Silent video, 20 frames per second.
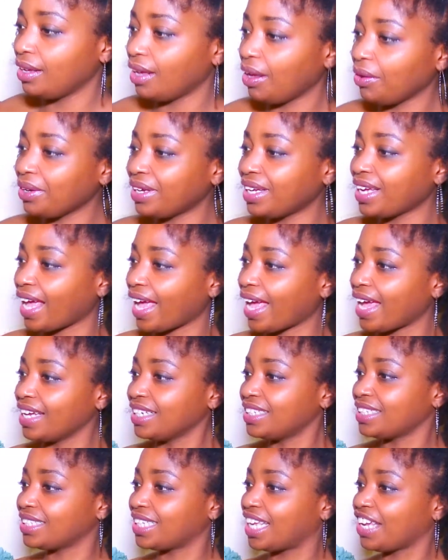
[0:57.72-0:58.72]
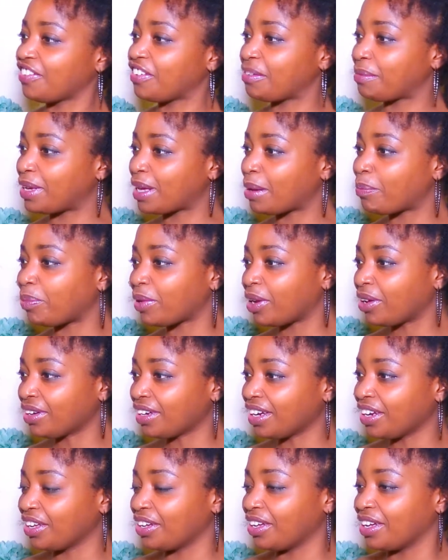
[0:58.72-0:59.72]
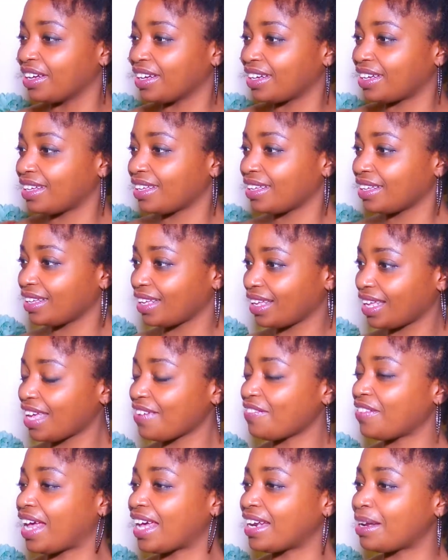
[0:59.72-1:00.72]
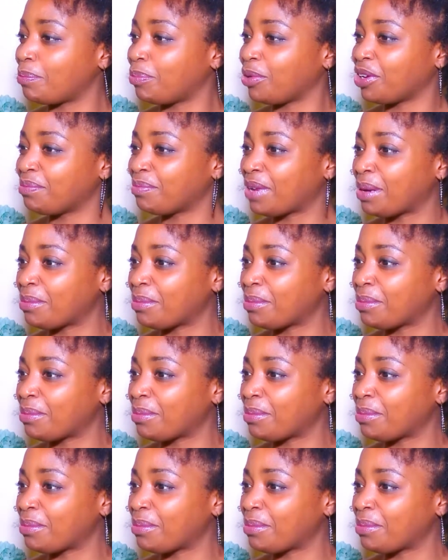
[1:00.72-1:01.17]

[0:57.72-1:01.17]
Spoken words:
Okay, she's giving me a blonde look. I haven't had a blonde